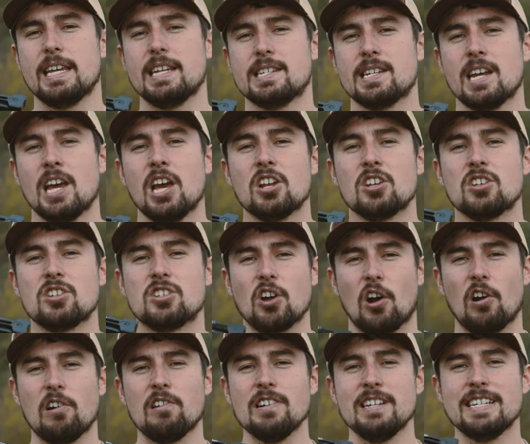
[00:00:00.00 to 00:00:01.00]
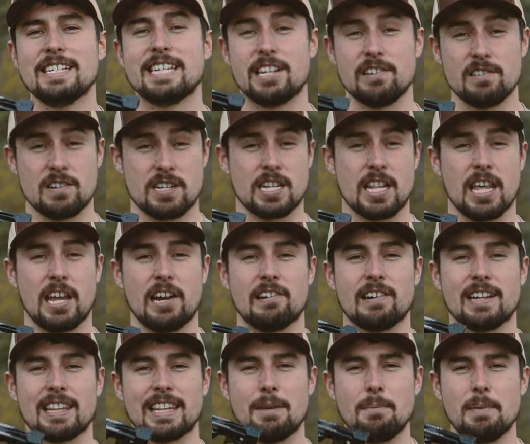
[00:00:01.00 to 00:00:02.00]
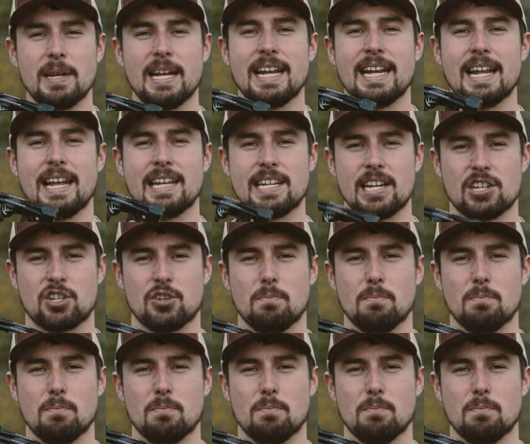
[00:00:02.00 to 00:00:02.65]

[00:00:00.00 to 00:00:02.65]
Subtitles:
really pretty simple on the back end. I don't really have to